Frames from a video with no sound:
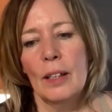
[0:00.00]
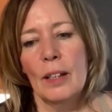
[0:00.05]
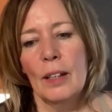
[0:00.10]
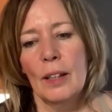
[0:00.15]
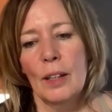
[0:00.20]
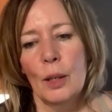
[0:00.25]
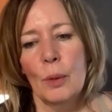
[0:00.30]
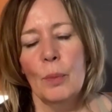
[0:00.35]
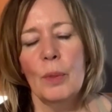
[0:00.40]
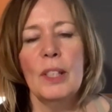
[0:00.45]

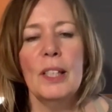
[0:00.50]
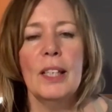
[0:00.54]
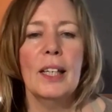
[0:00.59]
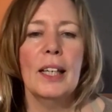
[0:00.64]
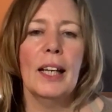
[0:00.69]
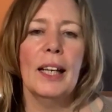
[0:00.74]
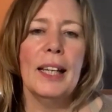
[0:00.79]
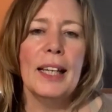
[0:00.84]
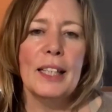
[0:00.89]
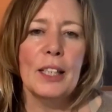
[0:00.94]
that would take
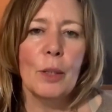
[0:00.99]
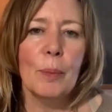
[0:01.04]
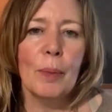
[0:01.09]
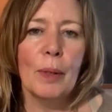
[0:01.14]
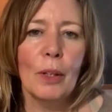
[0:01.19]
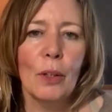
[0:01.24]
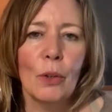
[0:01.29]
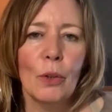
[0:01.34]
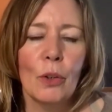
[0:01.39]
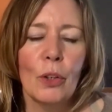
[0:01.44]
a little
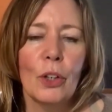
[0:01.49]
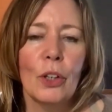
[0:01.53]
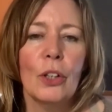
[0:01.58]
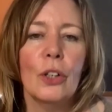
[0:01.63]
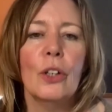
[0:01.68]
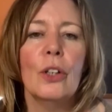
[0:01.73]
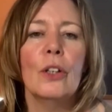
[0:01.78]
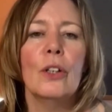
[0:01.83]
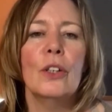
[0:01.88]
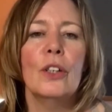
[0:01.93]
bit
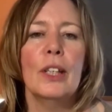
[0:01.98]
longer